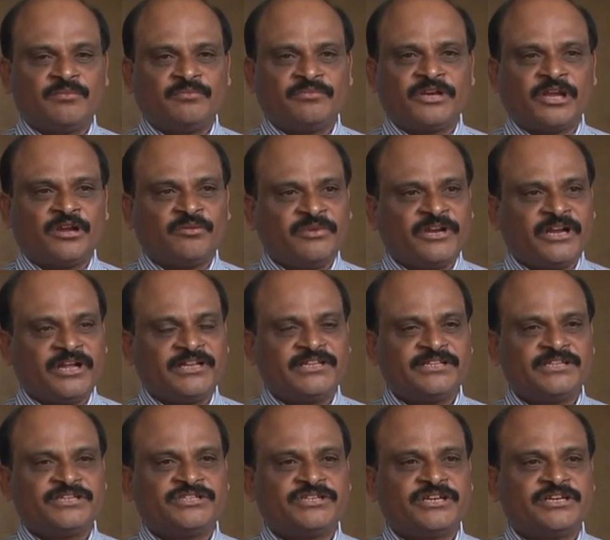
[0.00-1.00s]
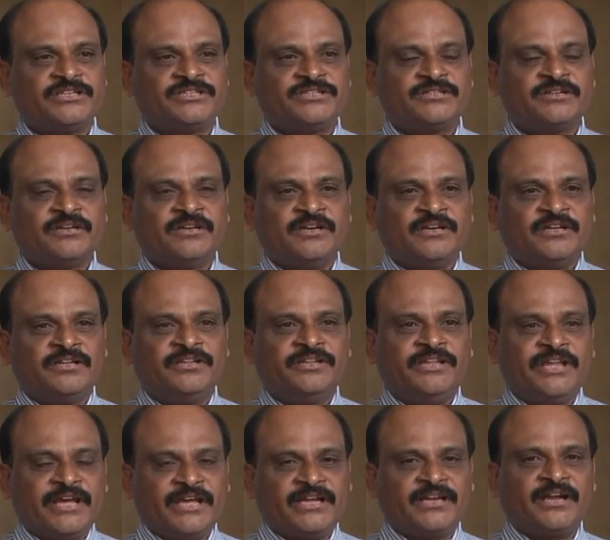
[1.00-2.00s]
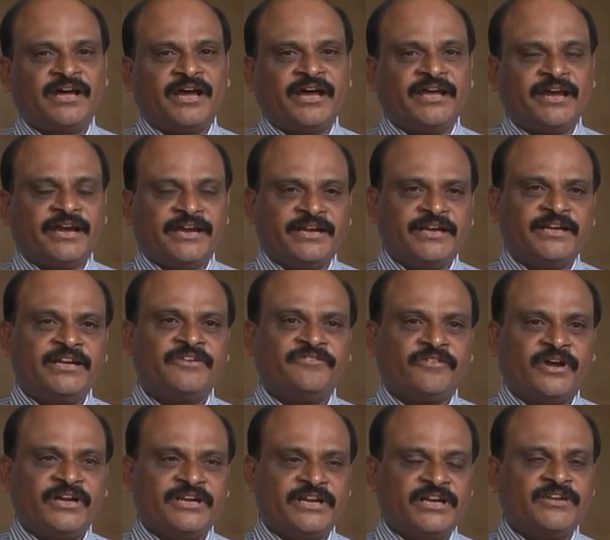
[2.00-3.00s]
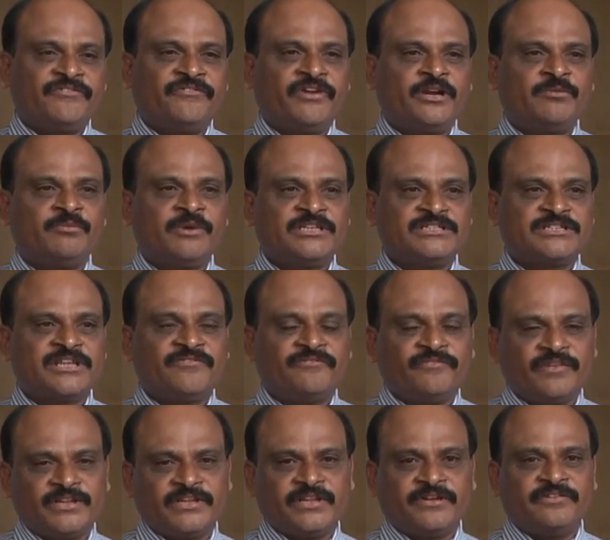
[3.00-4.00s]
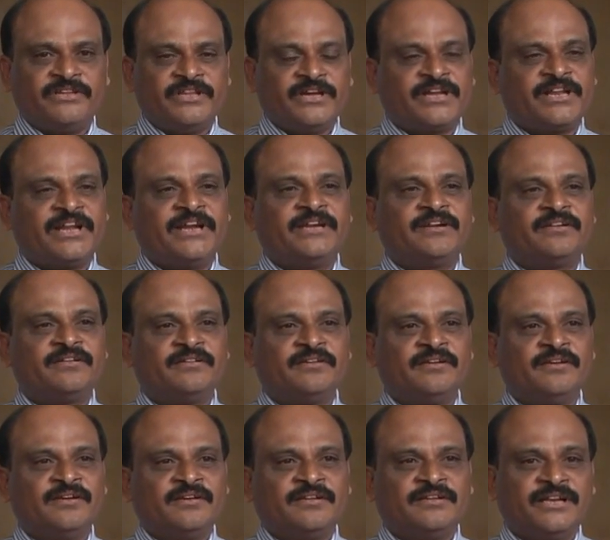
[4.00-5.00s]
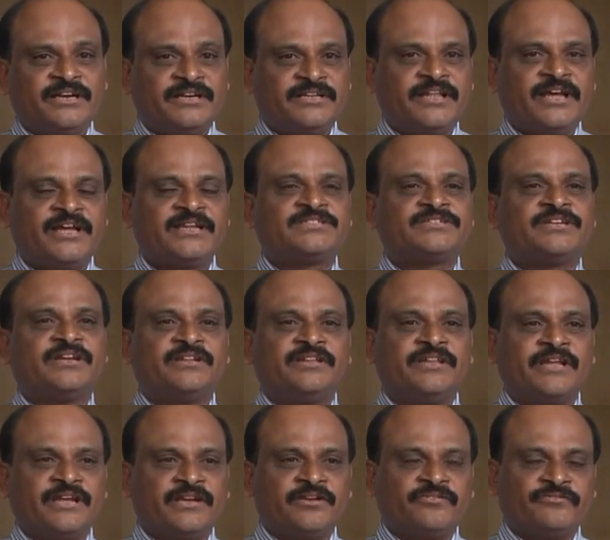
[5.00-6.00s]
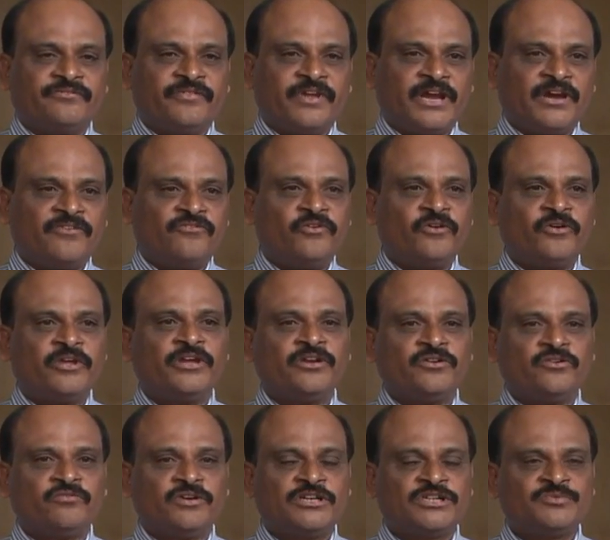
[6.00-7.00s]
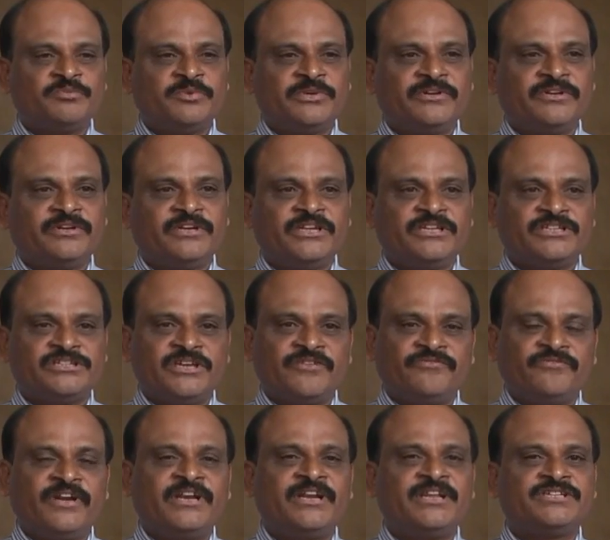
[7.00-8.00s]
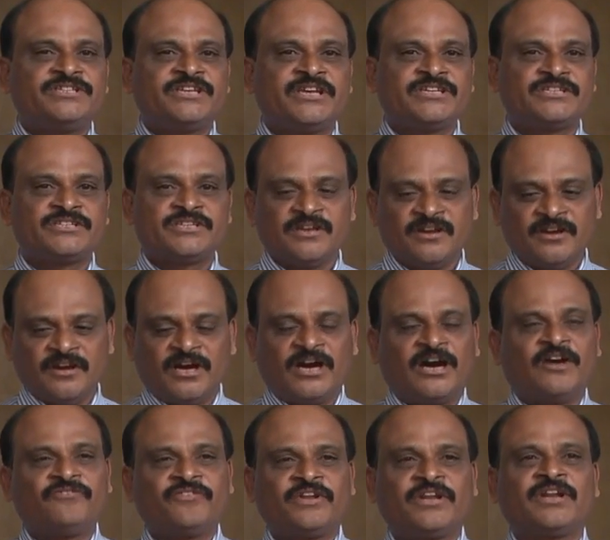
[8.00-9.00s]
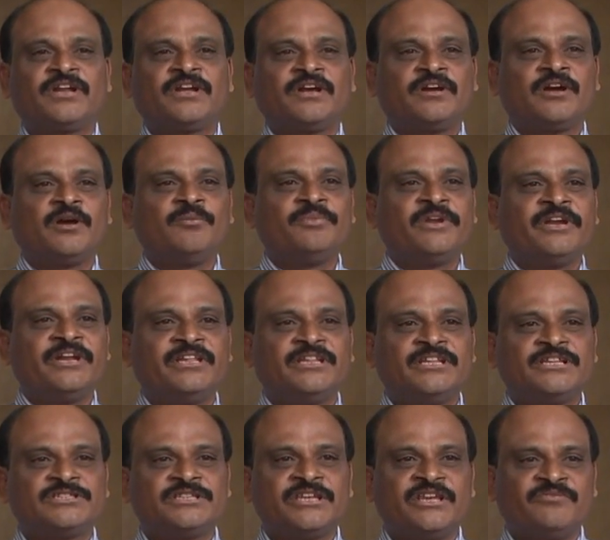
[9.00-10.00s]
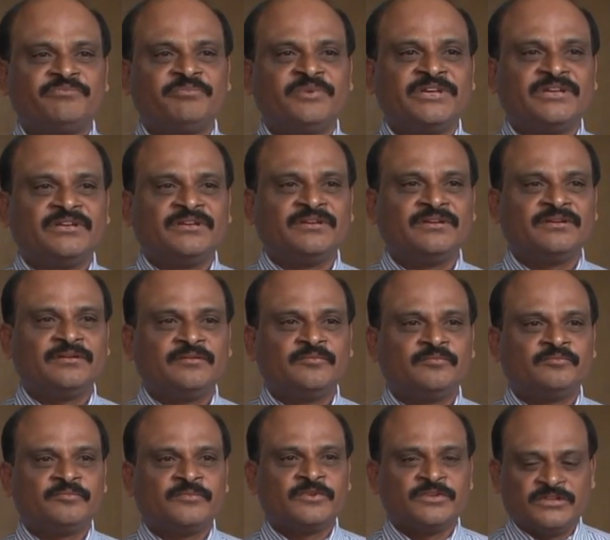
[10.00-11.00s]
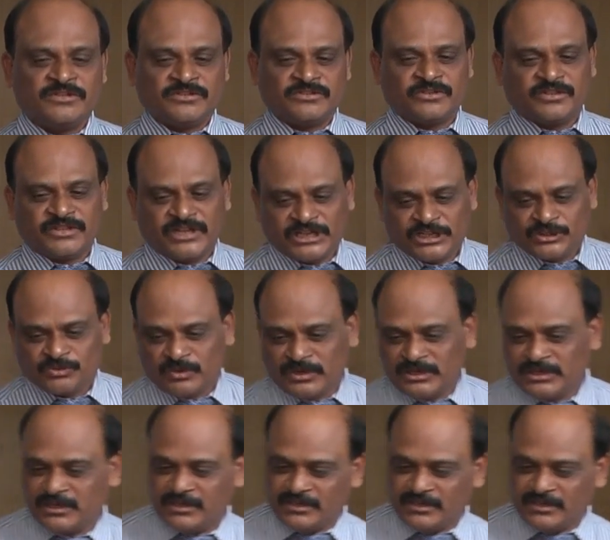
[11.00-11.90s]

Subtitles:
terminology change. There I identified myself with the client, that their way of looking towards me is definitely changed after completing this CFP. So that is what